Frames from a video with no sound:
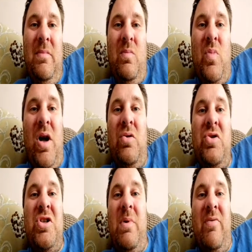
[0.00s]
Why
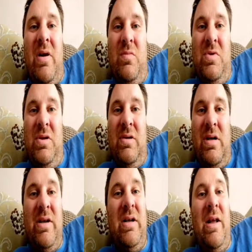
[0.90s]
couldn't it be round
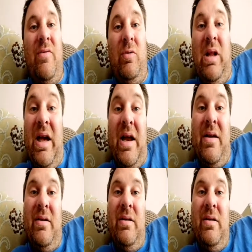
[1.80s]
and a level plane?